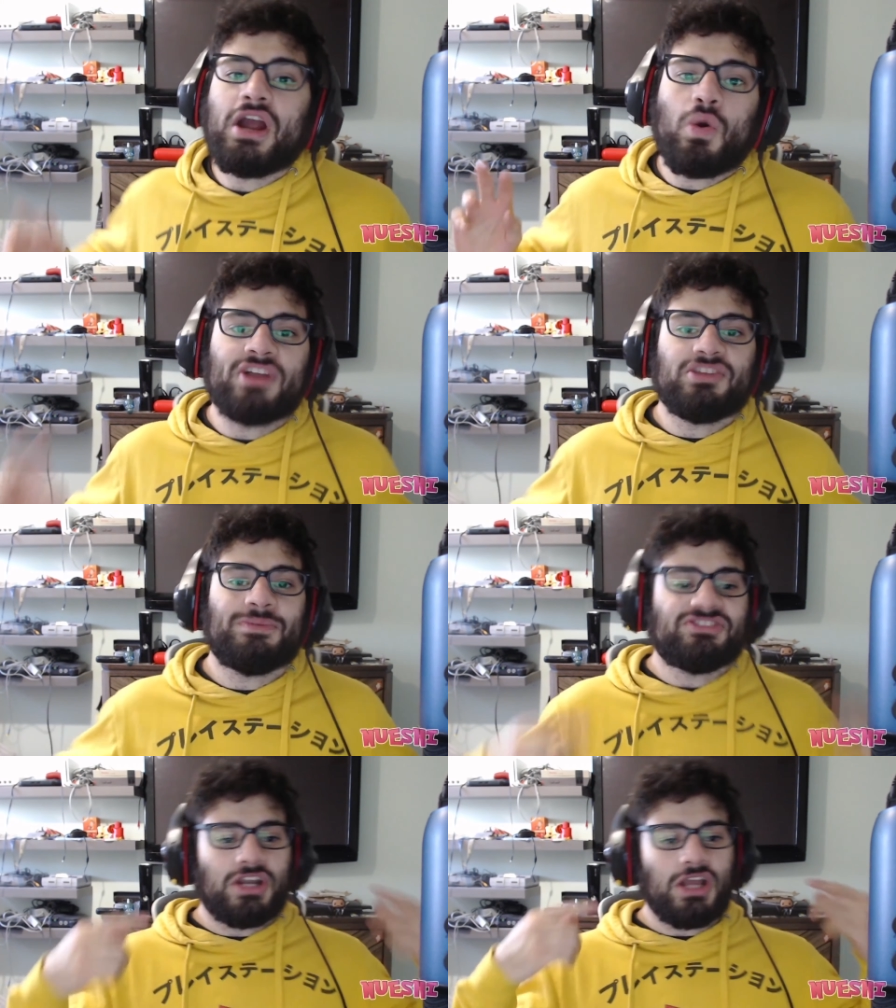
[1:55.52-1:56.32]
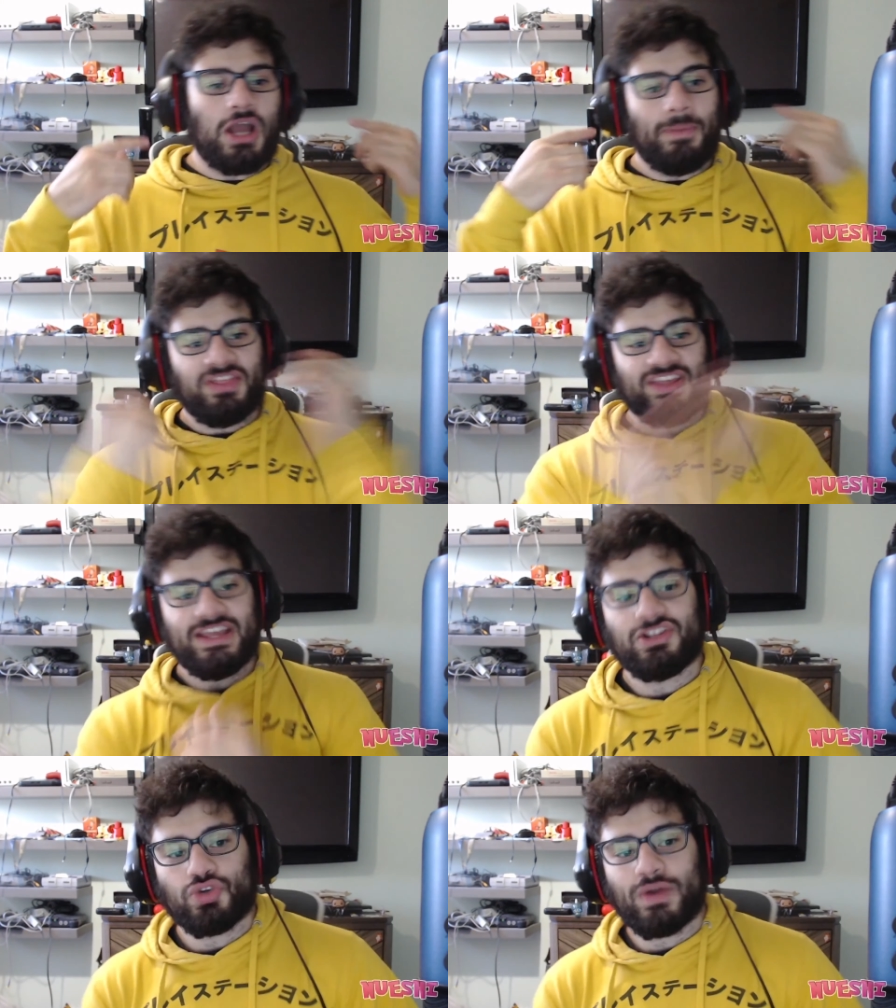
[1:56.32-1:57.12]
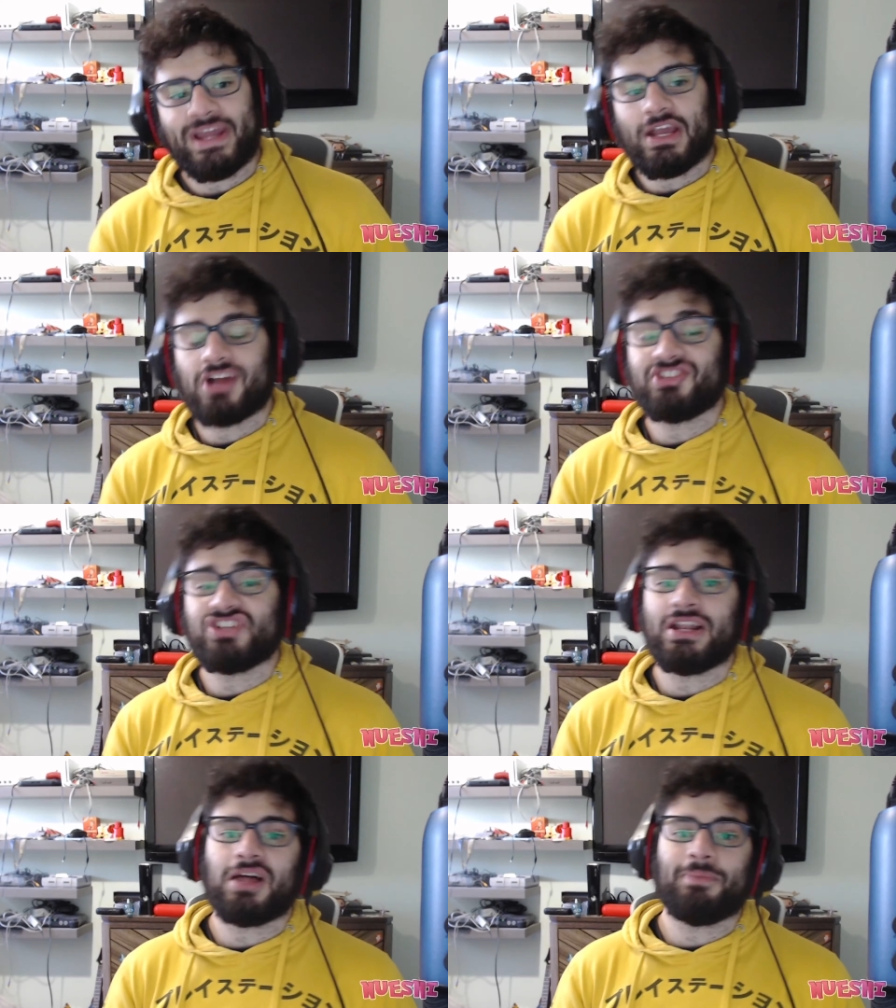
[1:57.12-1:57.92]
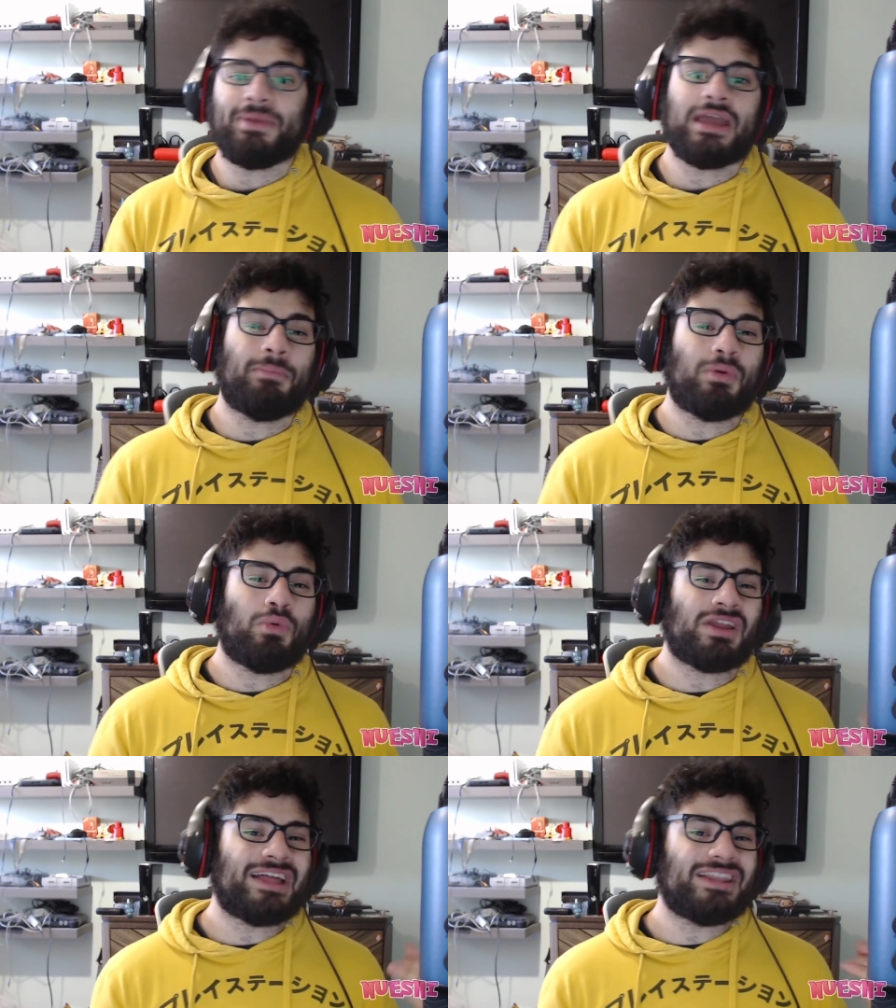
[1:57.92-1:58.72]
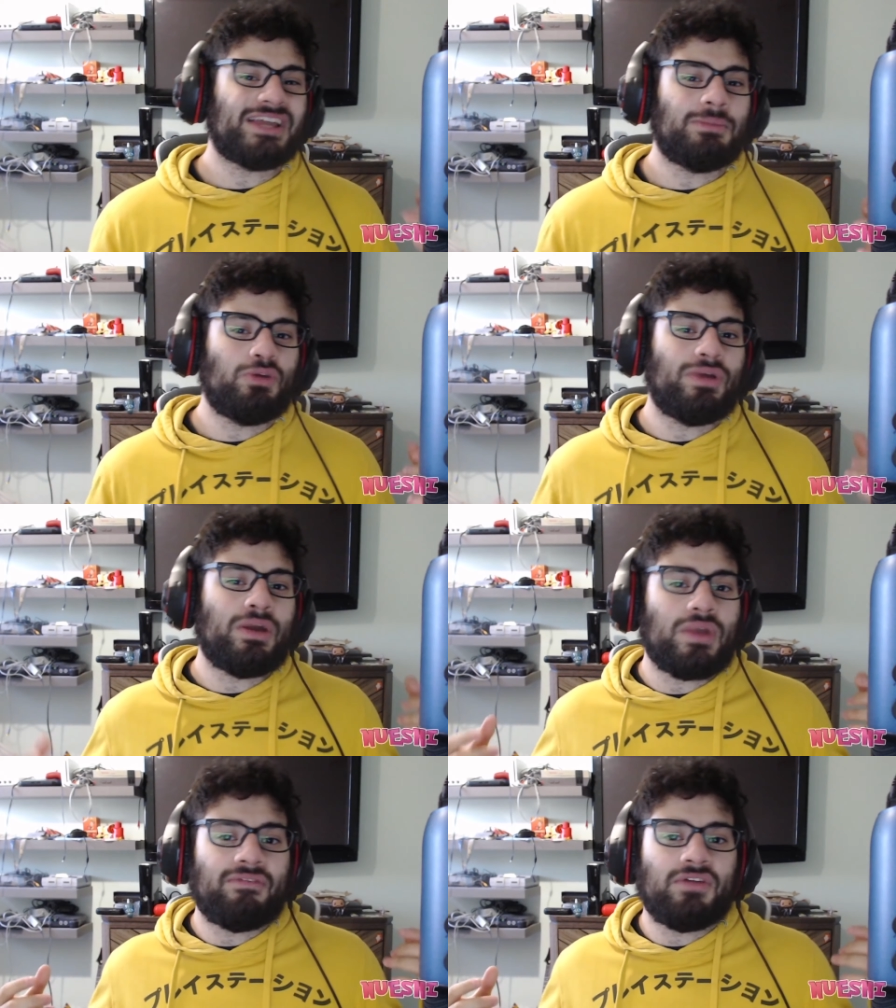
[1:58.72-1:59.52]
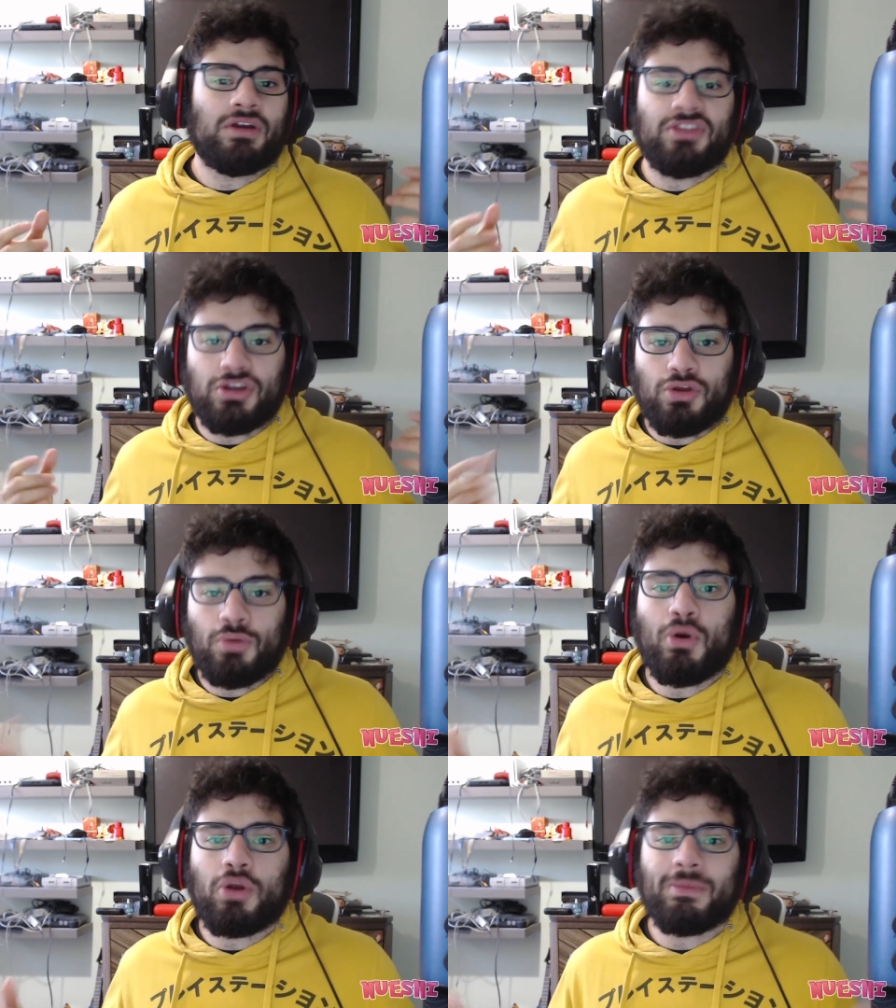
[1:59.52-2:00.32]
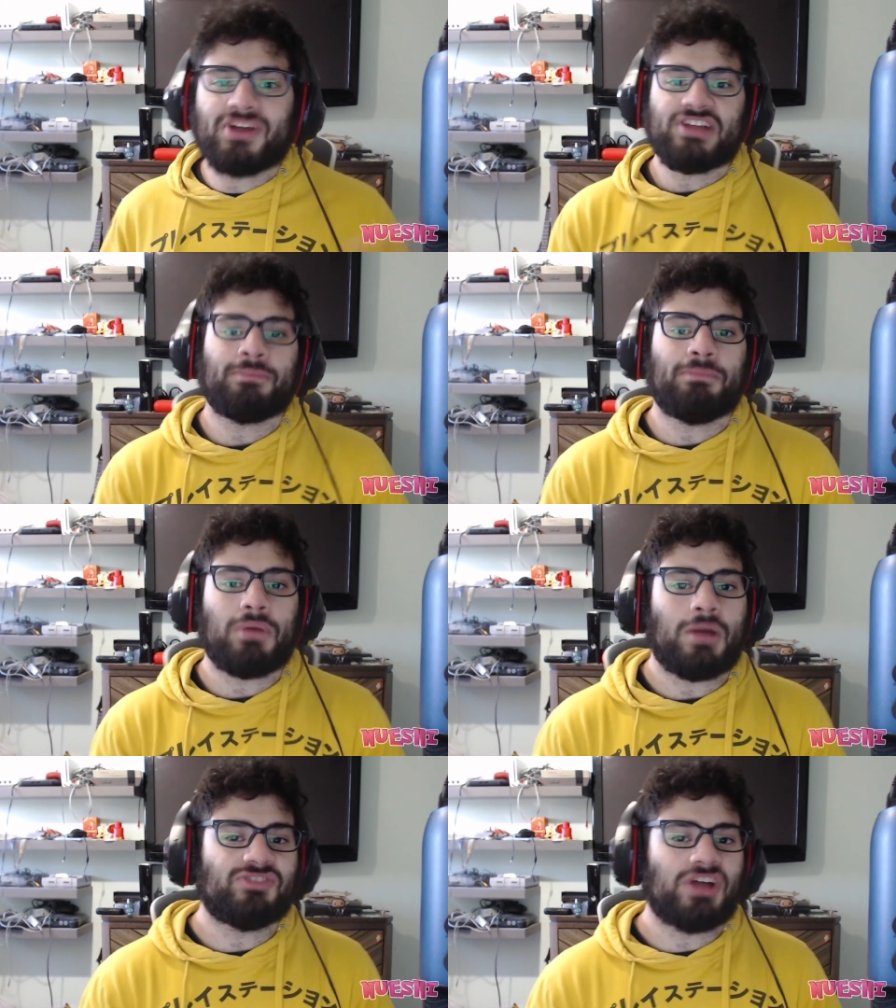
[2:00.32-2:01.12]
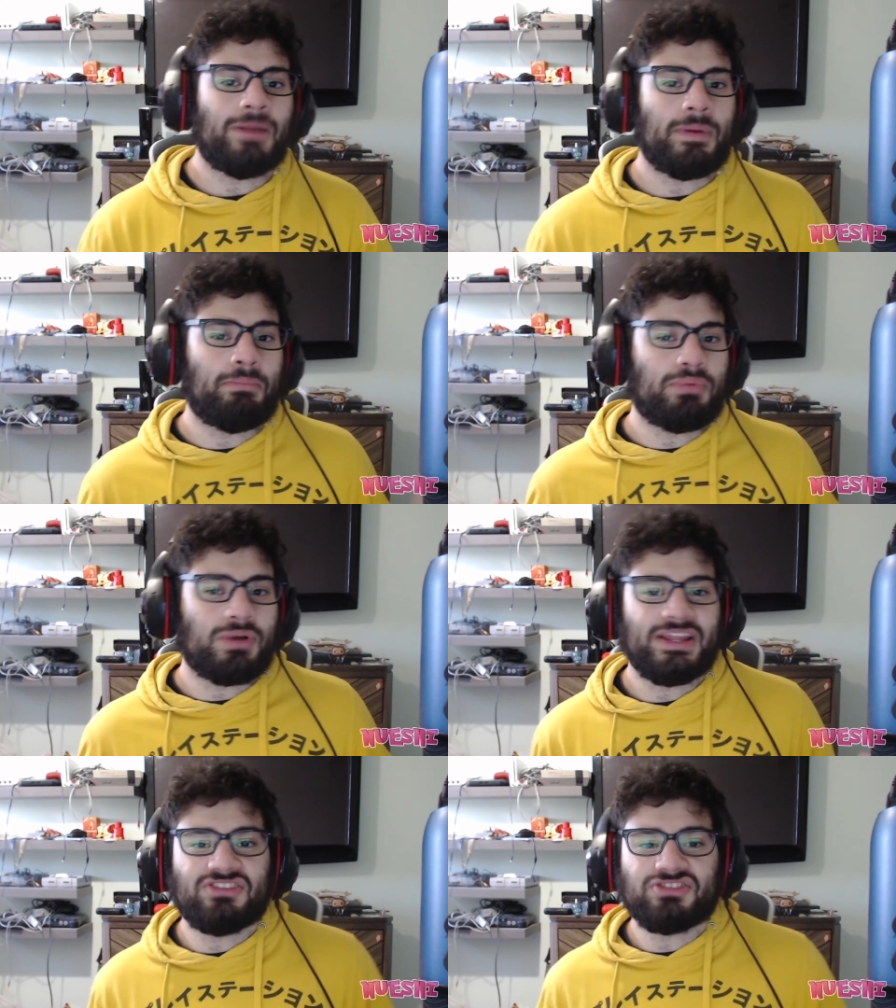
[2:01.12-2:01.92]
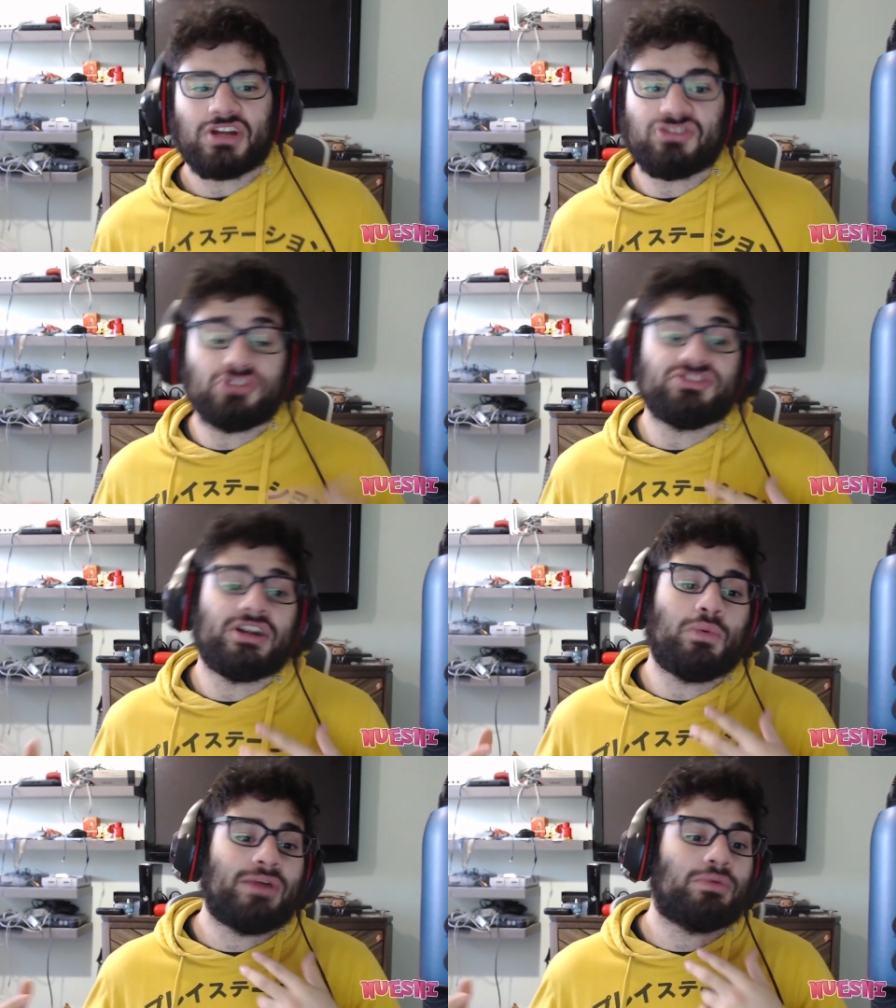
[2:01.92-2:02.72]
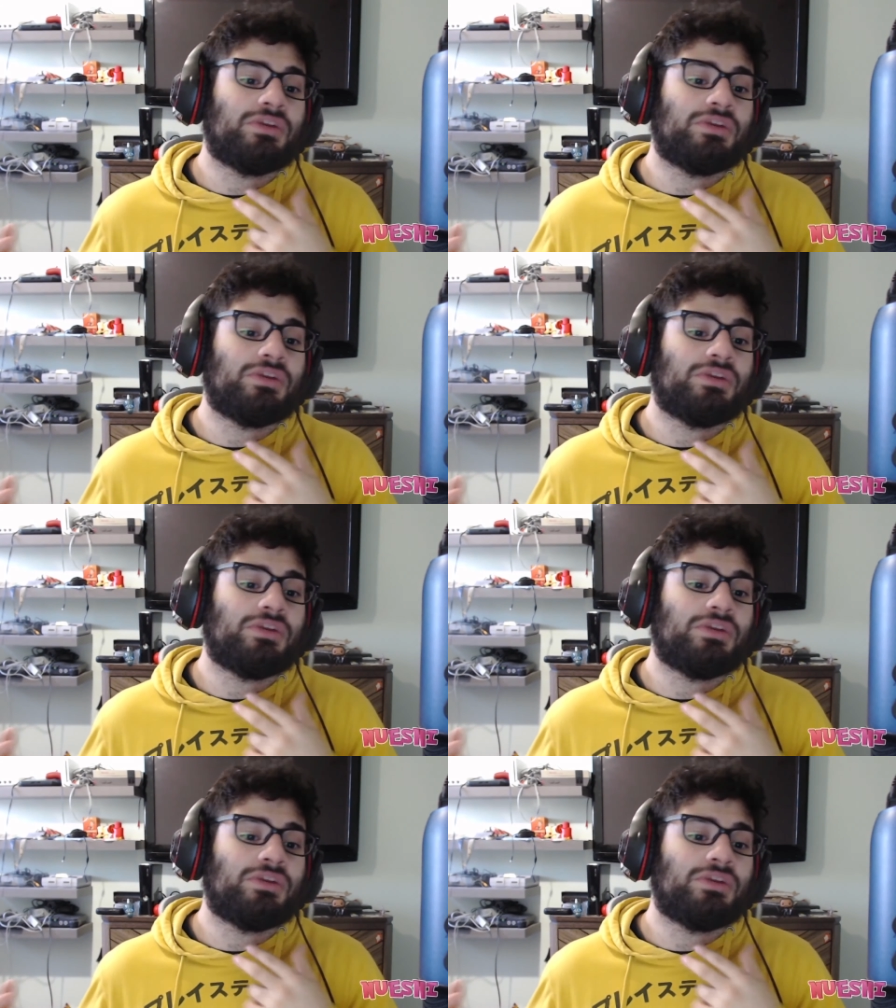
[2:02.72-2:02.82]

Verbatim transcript: we are going to be starting up the trading card channel up again, but we're likely going to be doing whenever the new Pokemon set pops up, Brilliant Stars, or sorry,